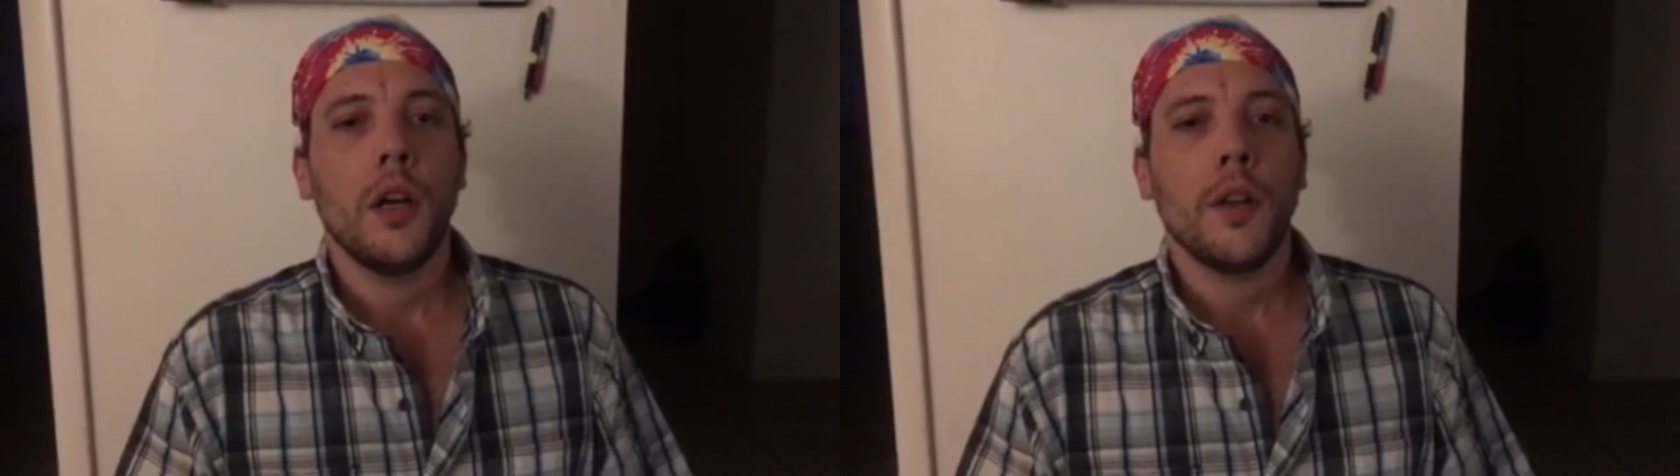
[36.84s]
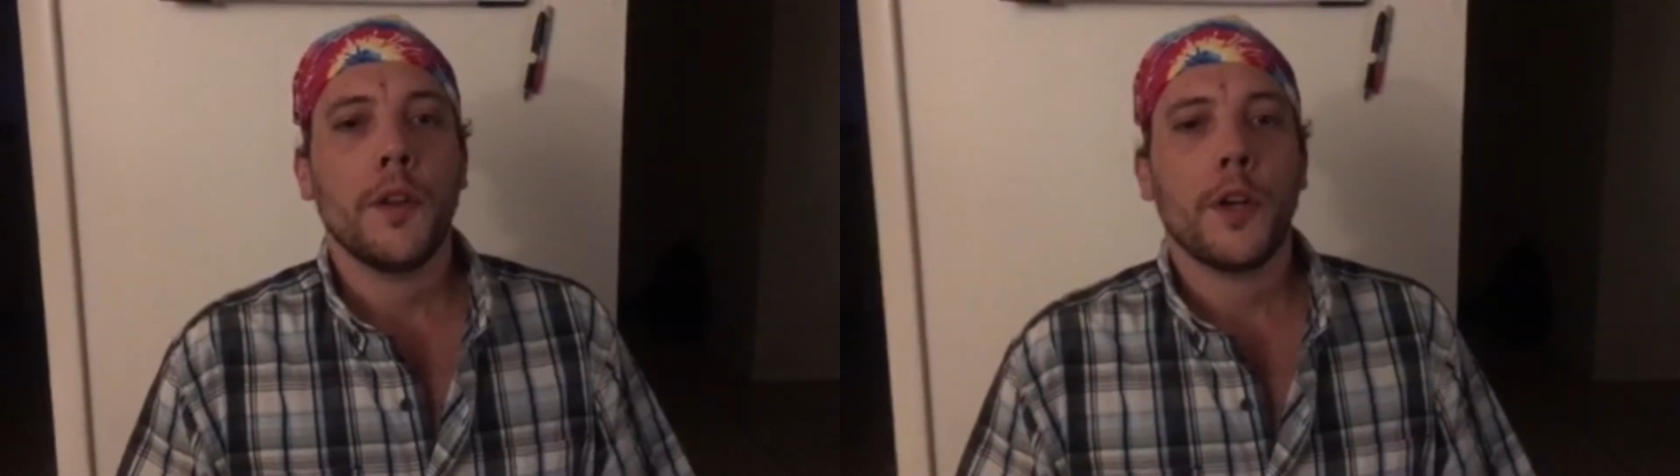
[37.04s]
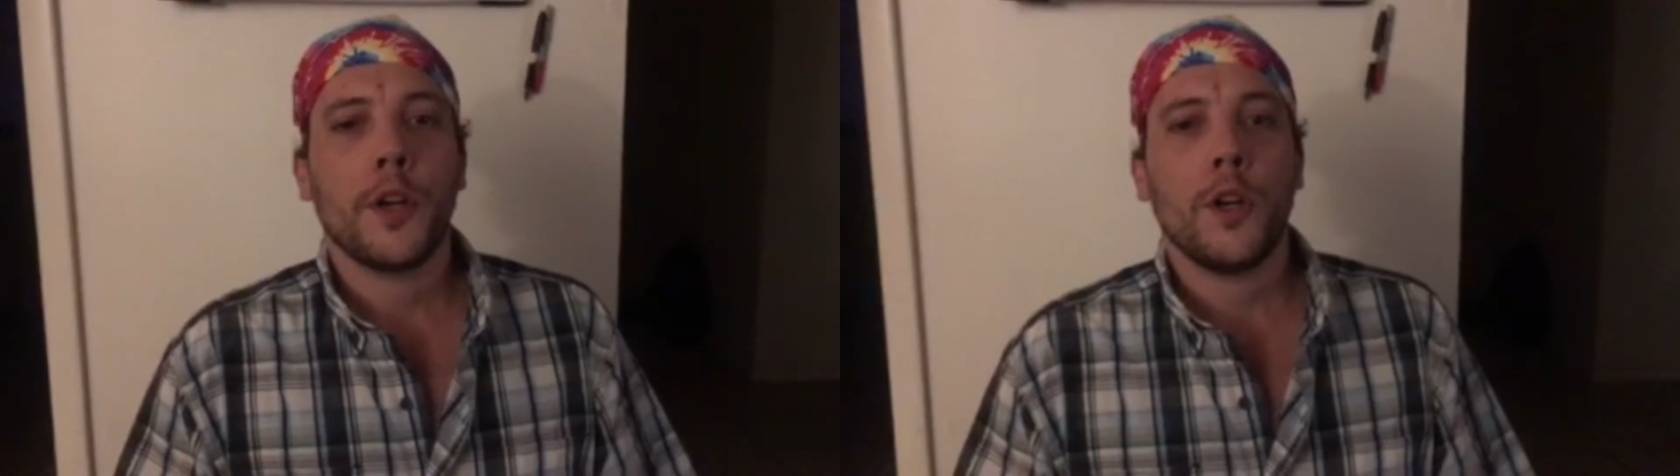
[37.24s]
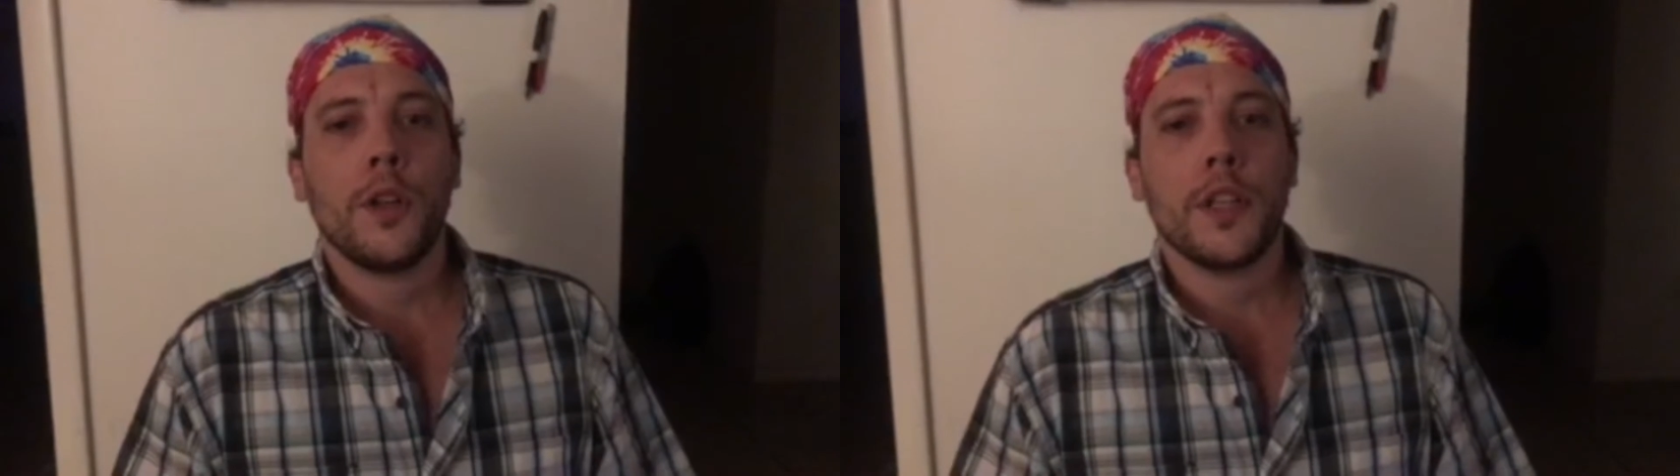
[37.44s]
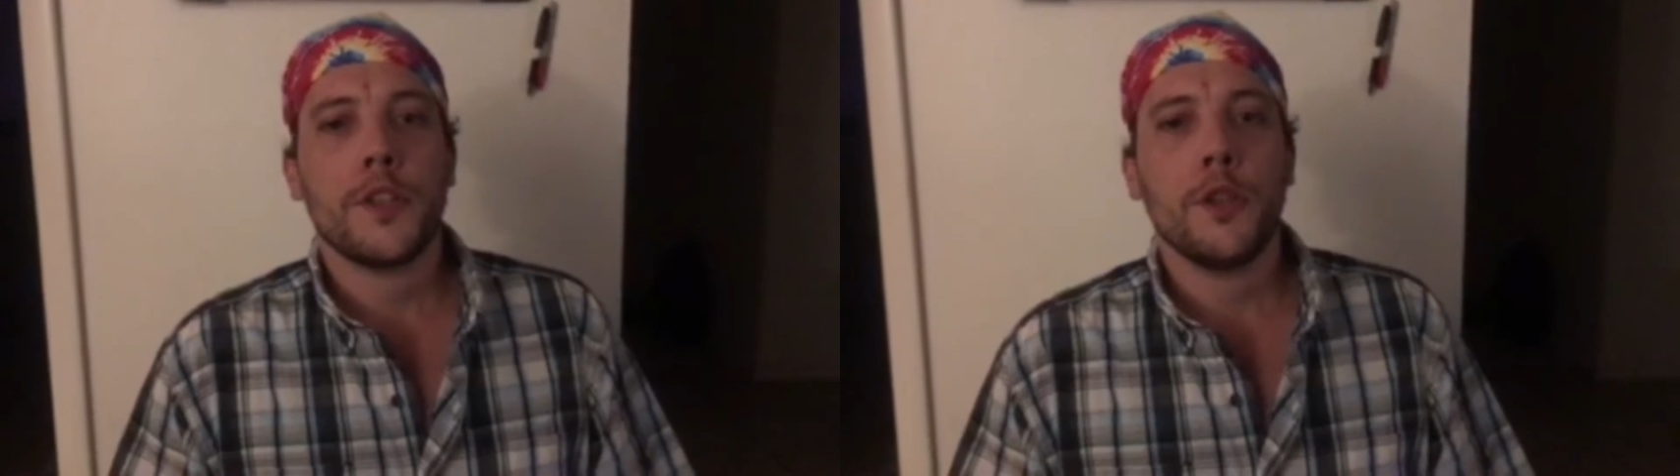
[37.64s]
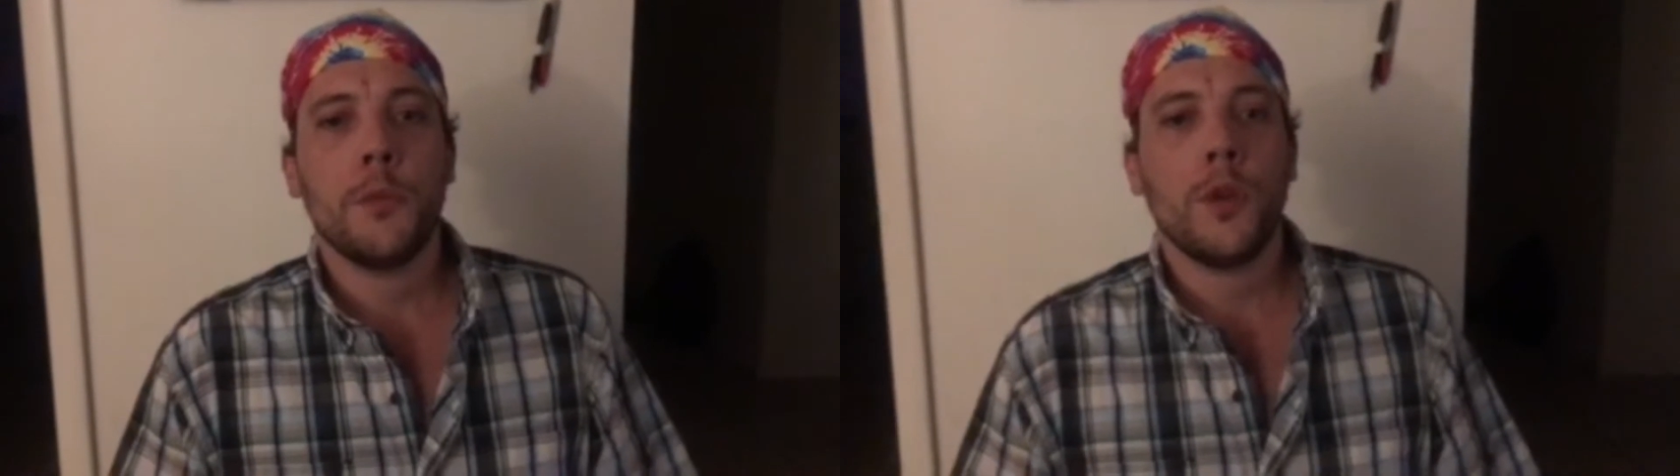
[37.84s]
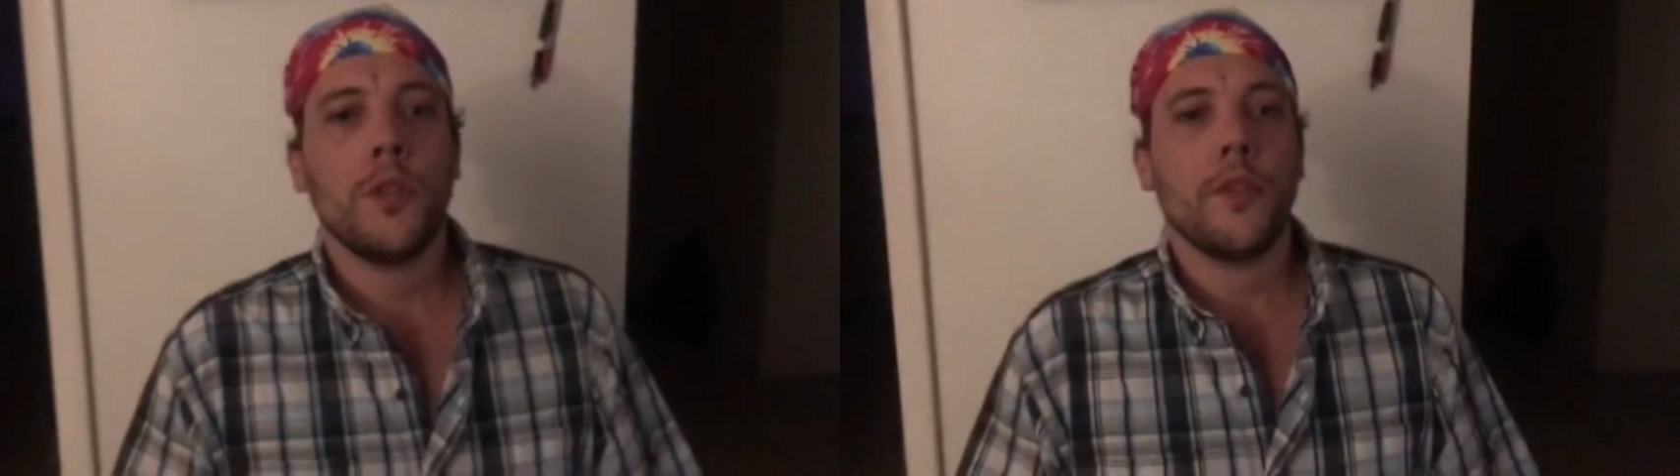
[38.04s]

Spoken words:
There are currently two proven